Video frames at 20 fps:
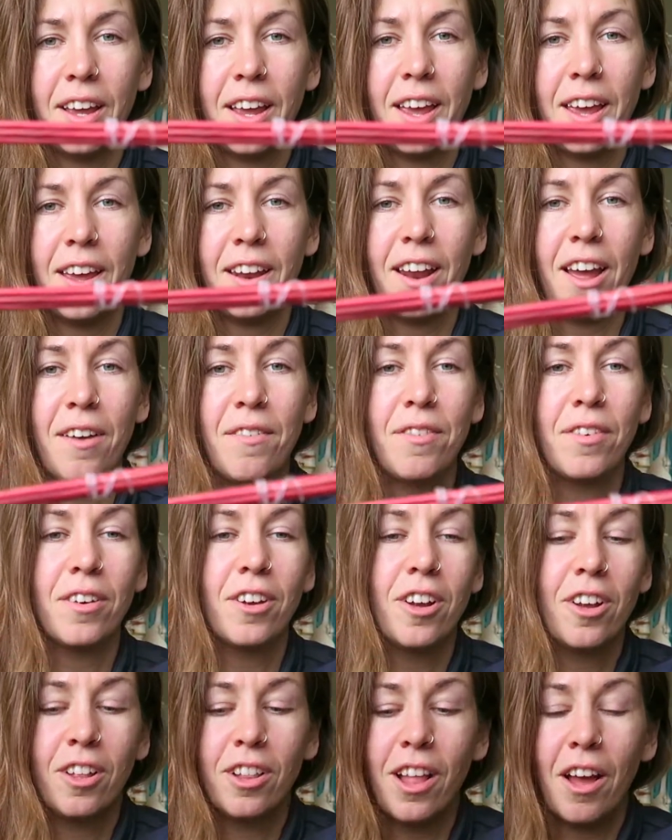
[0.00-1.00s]
and I've
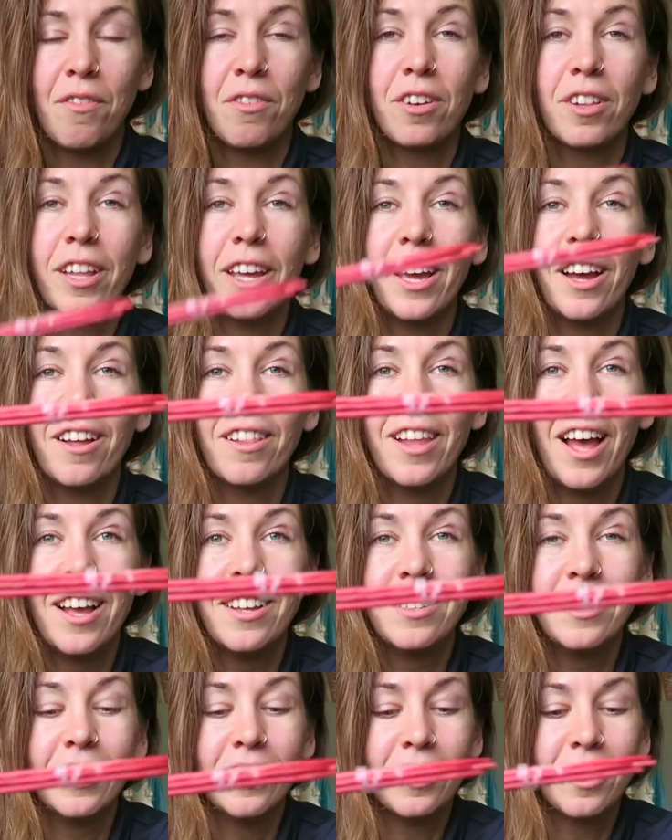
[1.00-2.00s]
cleverly
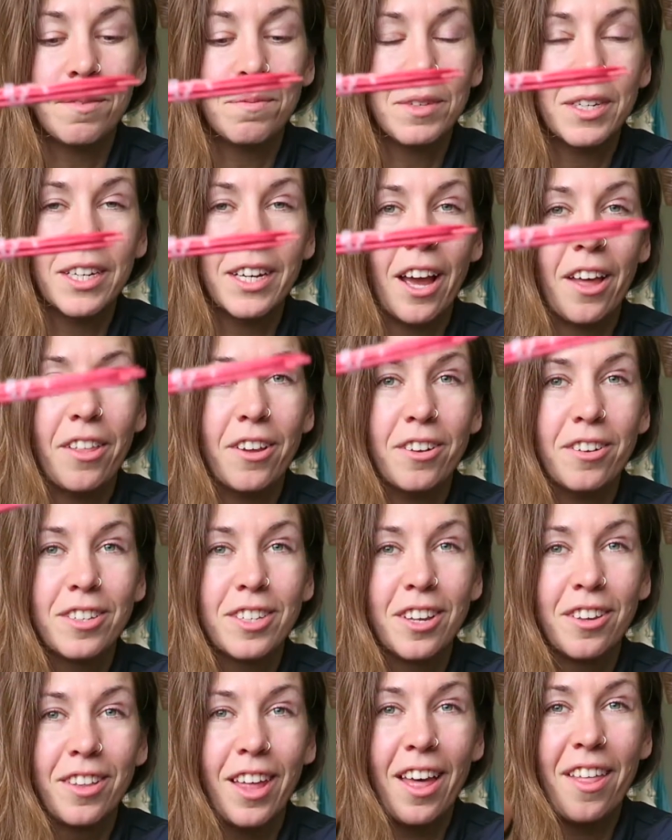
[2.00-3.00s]
elastic them together
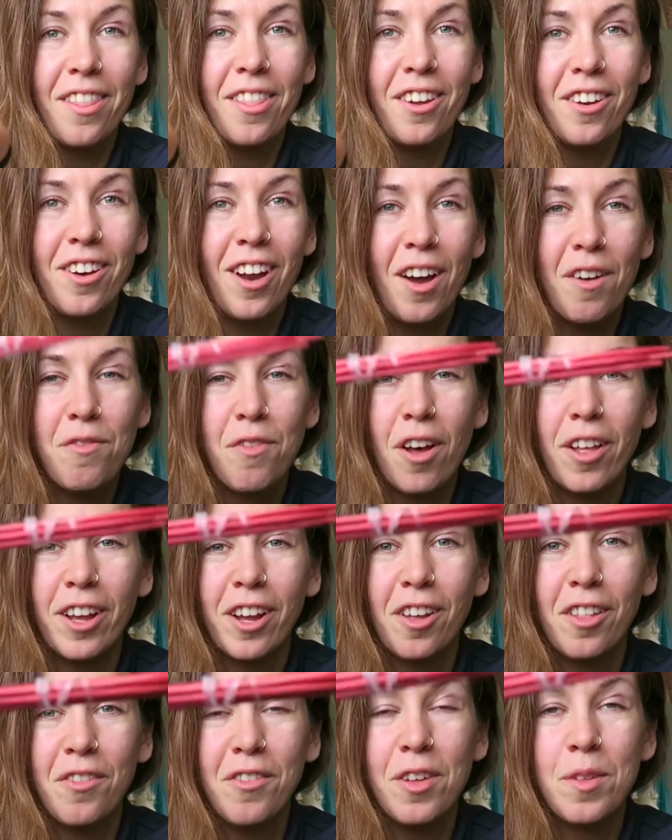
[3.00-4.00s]
so that they're not
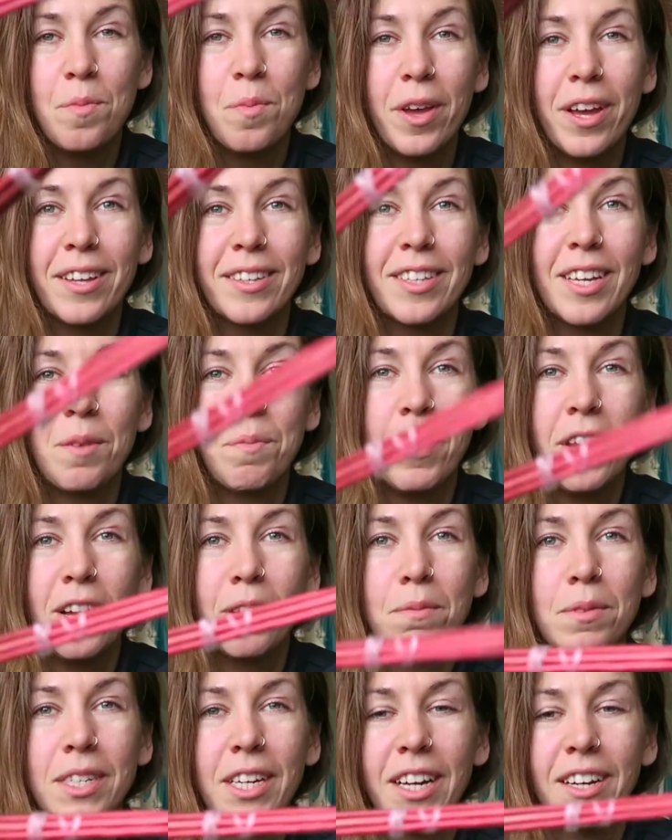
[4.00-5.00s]
falling all over the place like
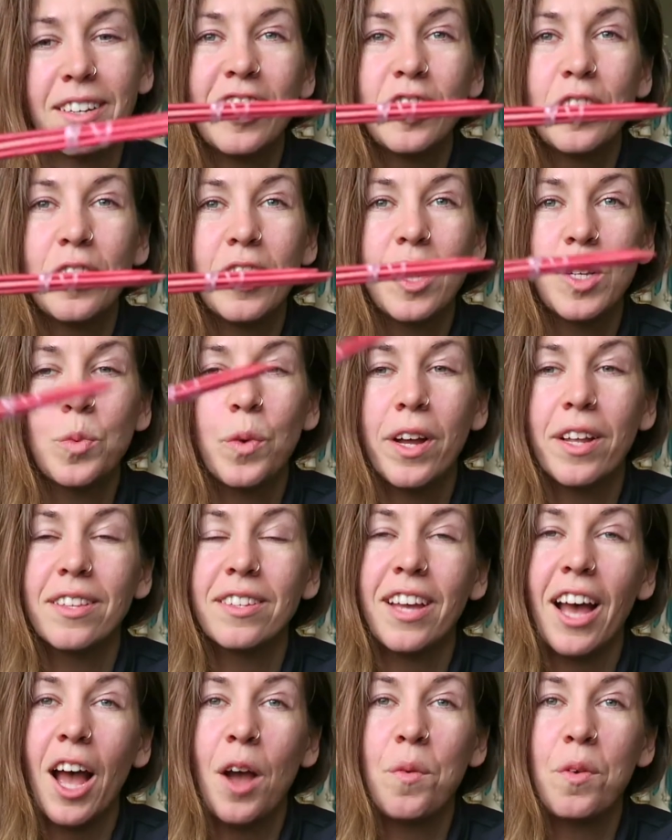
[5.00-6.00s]
pickup sticks. So these
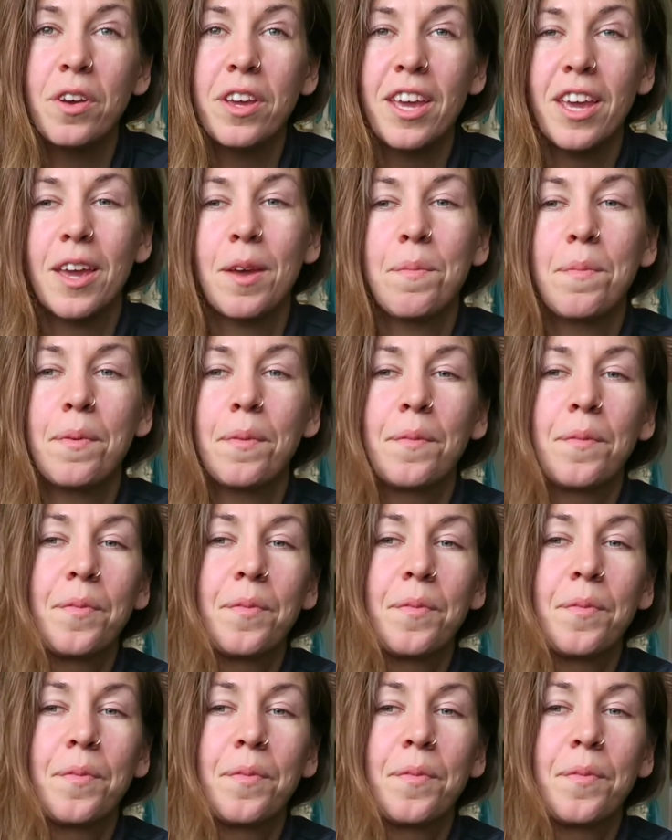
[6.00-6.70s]
ones I will keep.